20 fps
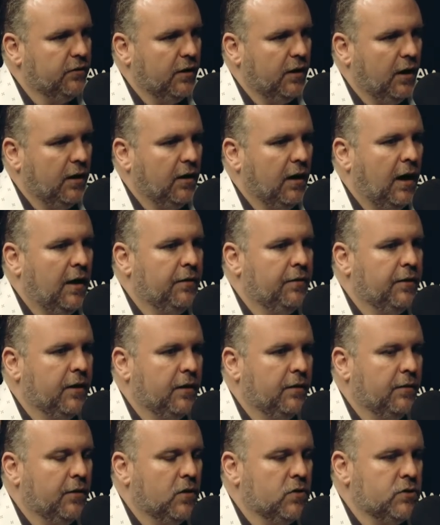And I, I
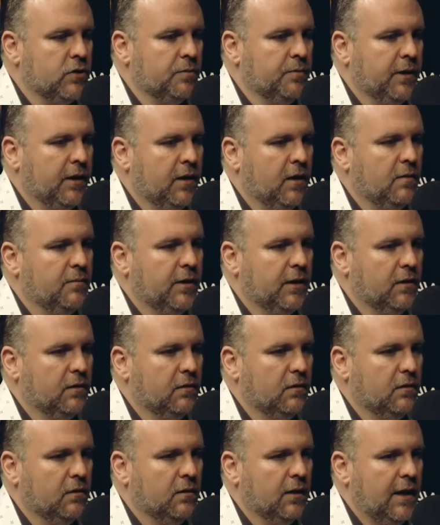think those are
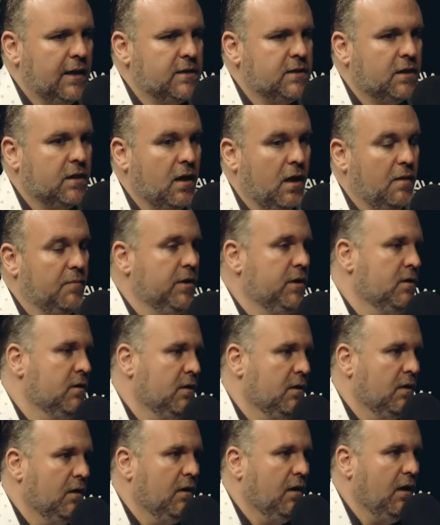becoming less common.
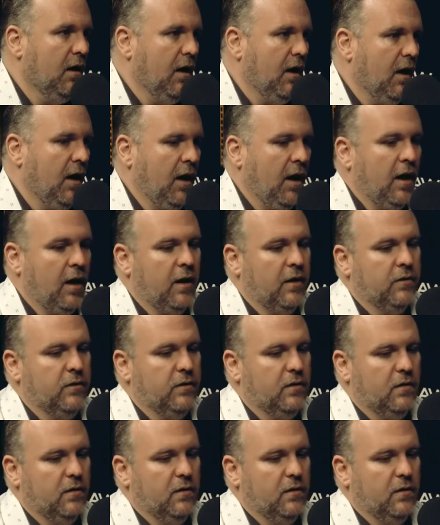Yeah. And